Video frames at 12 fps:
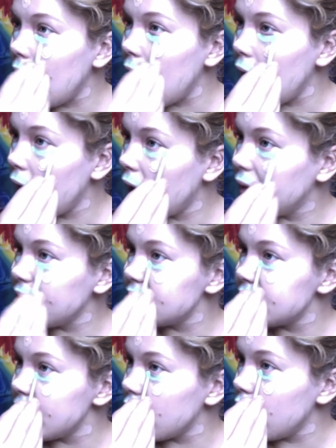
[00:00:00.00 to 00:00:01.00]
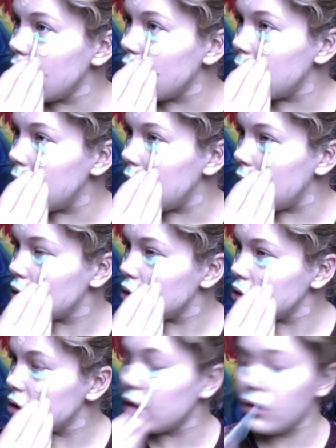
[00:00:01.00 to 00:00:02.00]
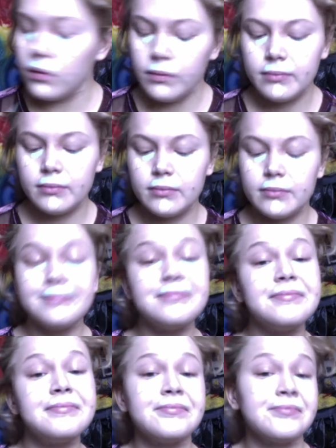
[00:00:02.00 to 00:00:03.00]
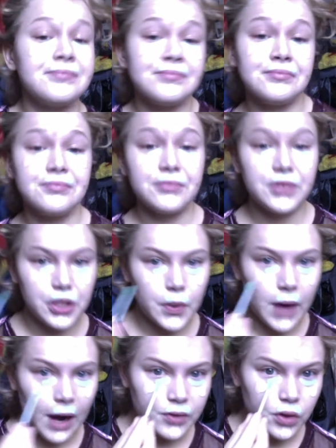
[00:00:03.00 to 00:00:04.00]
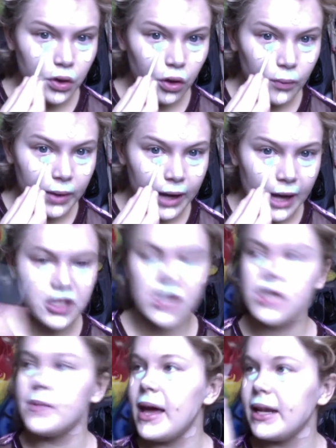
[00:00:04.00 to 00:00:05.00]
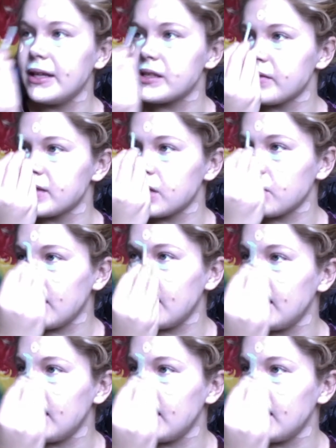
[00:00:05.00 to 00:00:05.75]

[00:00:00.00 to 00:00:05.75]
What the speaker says: And they said, oh, well, you know, you have to go to the one at JCPenney's. I was like, okay,